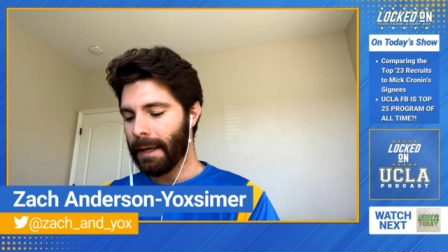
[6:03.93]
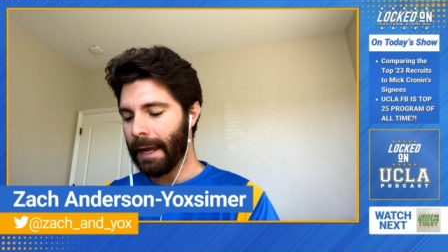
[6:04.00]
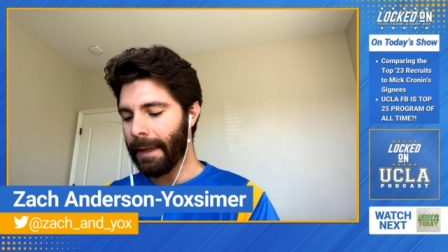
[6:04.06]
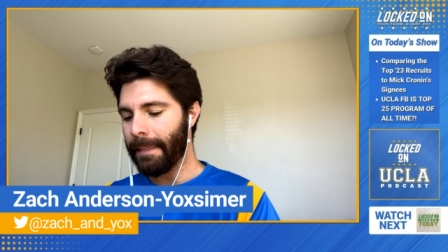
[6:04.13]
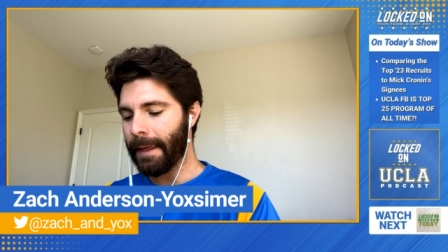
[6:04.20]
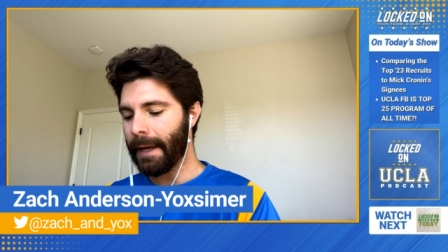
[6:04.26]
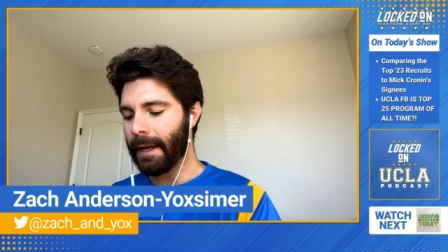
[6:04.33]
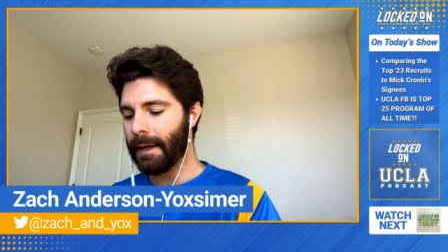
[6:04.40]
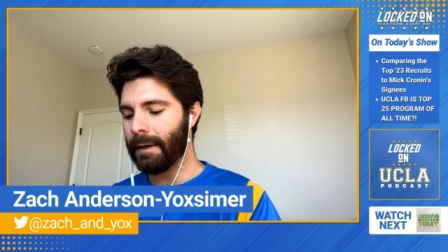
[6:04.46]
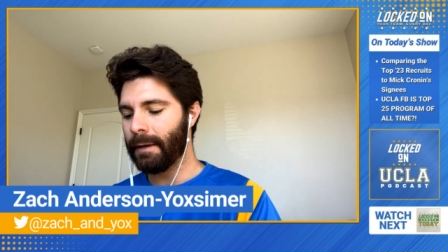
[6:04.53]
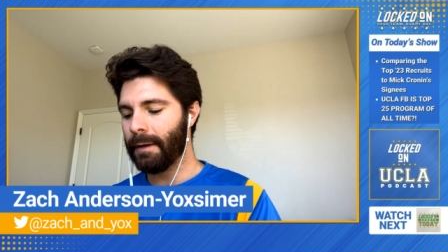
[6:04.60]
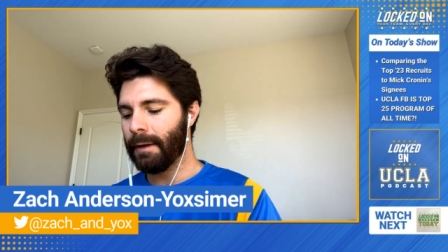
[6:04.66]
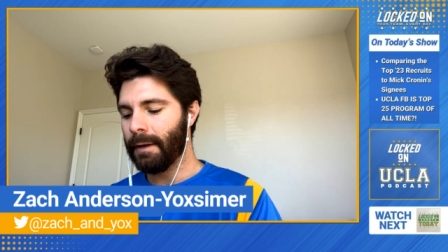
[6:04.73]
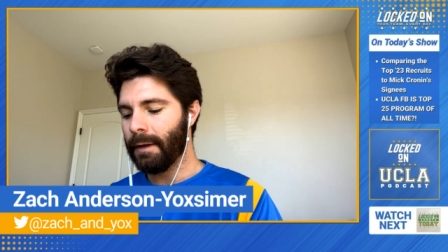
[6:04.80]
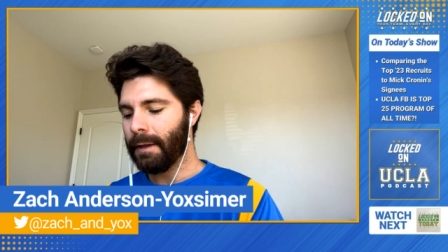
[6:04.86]
And then
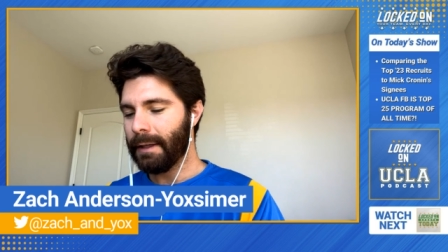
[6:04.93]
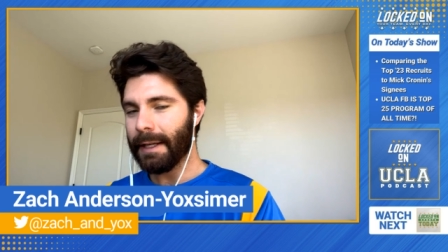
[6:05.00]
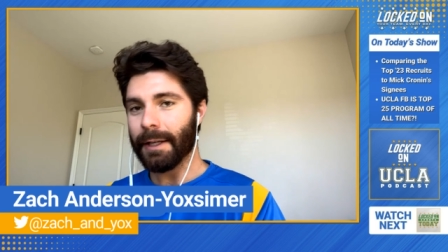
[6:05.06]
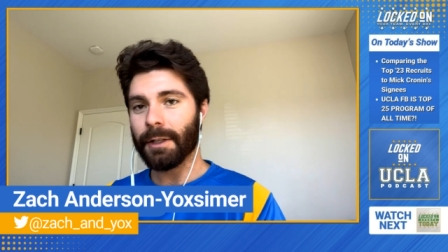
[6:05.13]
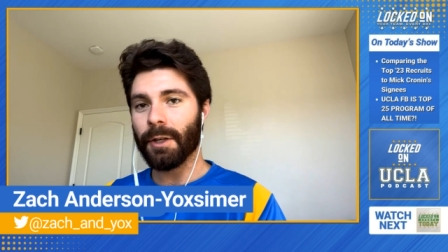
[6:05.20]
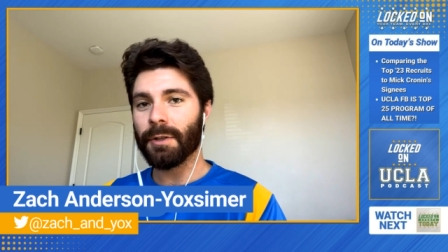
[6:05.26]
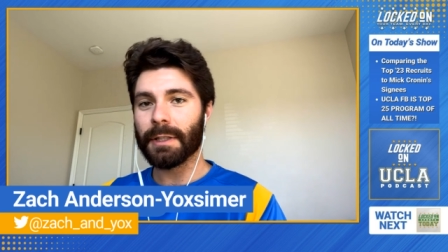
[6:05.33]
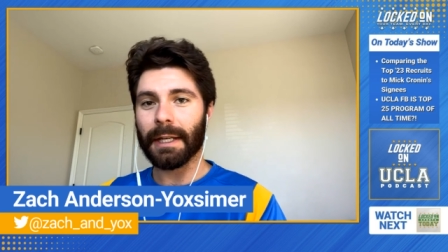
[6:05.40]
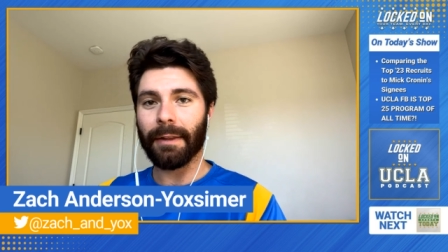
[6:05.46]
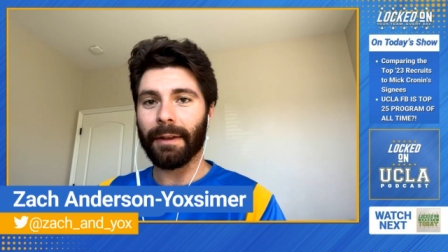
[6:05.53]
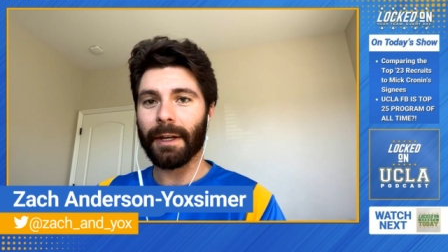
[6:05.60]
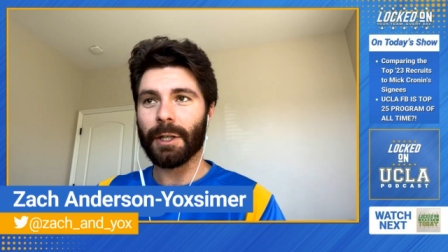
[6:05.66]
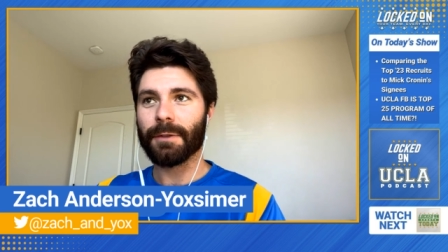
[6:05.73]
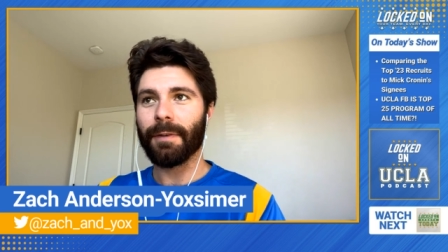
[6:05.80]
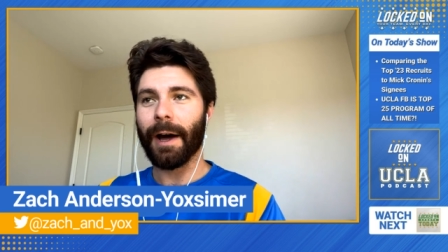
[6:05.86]
he had UCLA
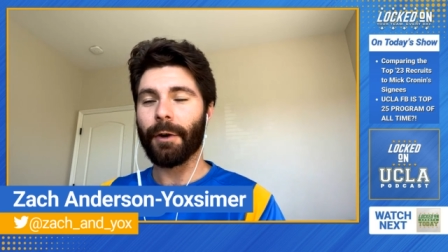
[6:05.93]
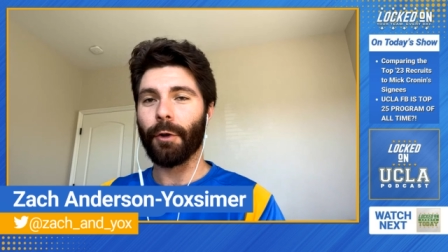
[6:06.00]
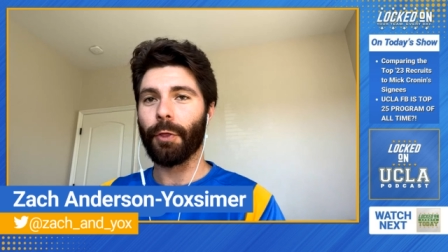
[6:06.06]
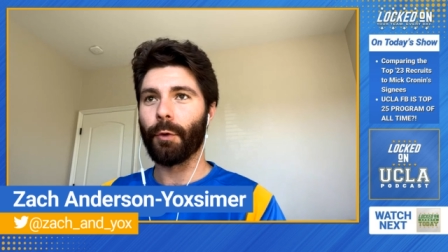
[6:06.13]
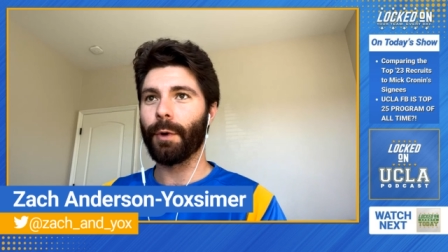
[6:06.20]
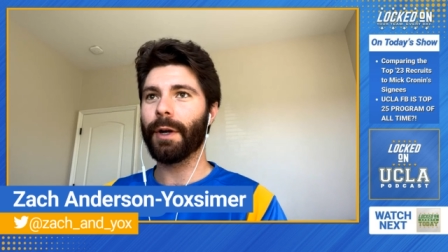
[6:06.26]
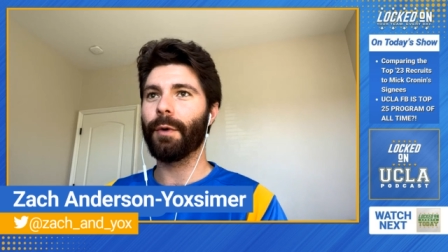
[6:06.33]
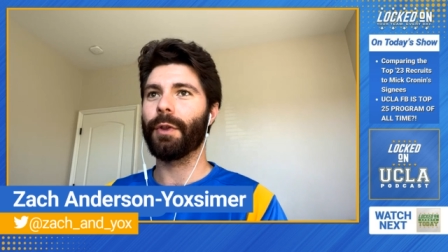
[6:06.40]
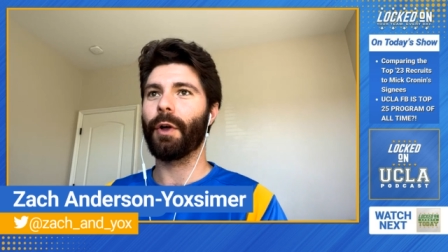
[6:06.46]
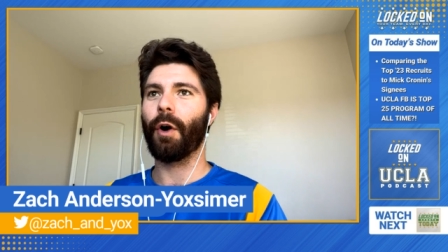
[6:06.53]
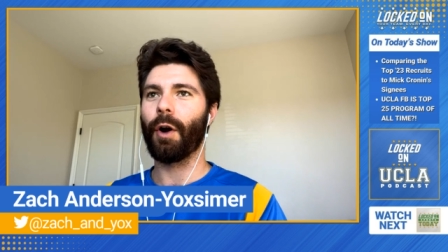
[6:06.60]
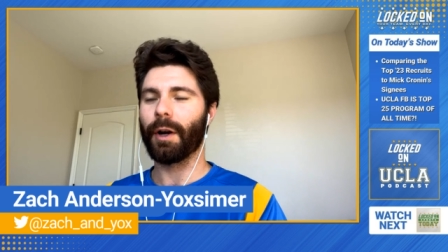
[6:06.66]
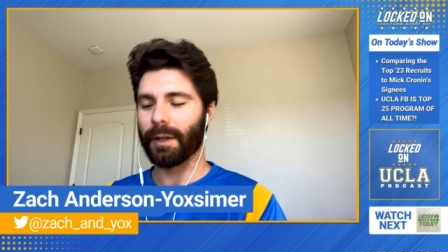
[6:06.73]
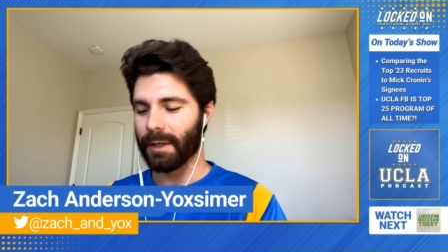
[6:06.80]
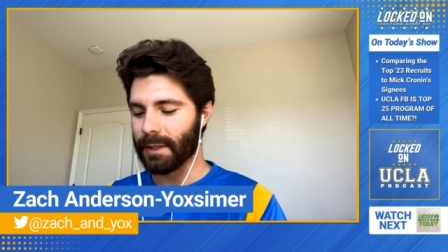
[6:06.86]
in his final three with
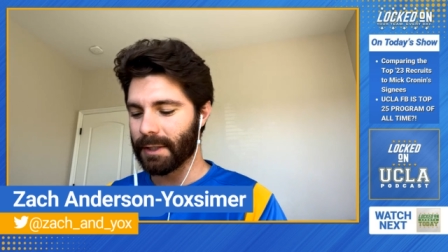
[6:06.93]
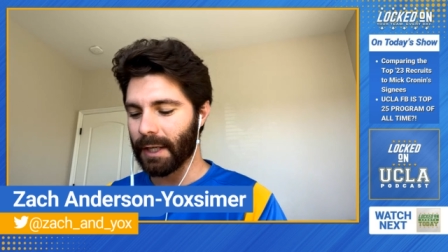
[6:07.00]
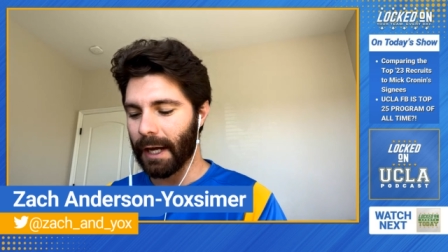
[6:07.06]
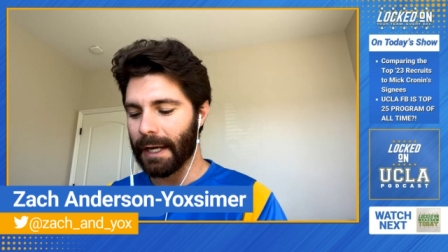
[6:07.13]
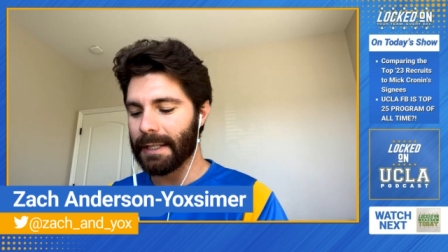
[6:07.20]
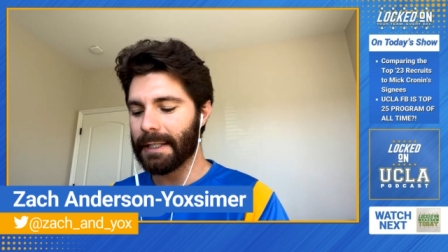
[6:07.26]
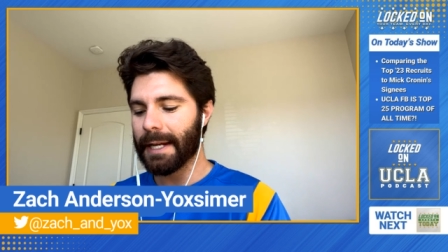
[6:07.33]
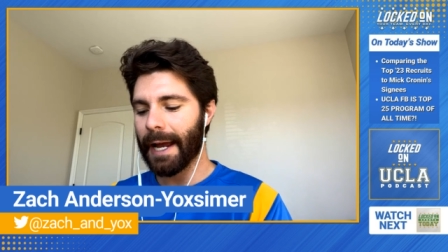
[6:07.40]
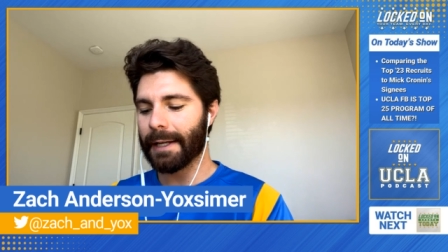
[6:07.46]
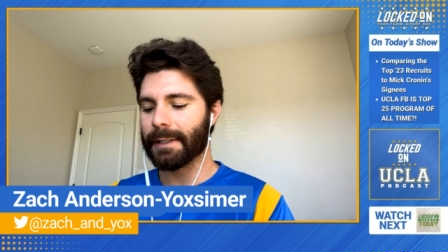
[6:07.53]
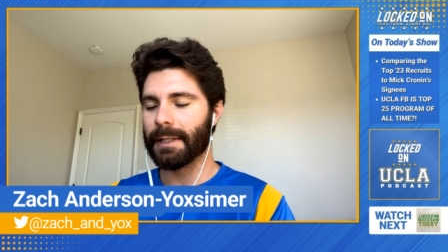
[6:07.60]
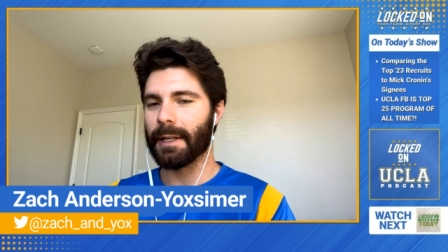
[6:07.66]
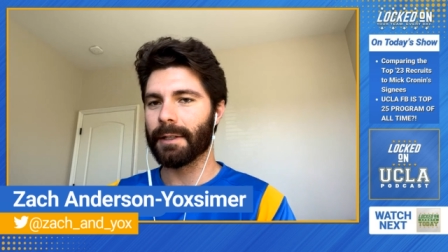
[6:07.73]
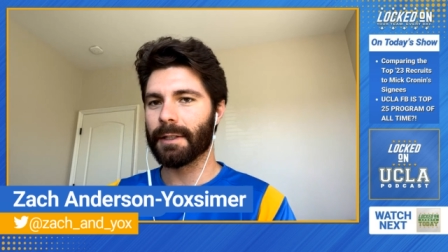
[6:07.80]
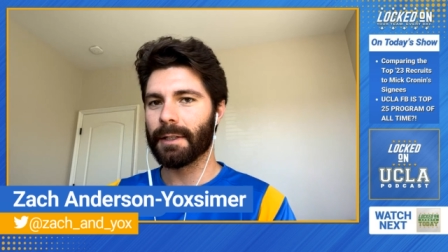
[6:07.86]
Arkansas and
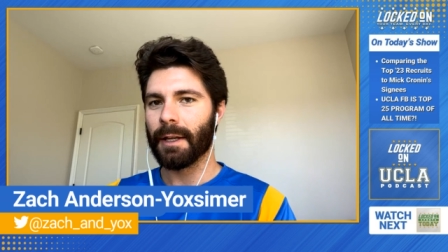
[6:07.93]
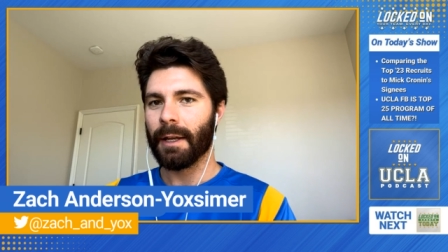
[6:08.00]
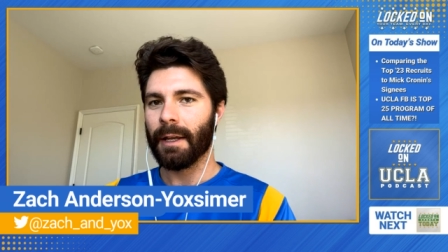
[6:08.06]
Texas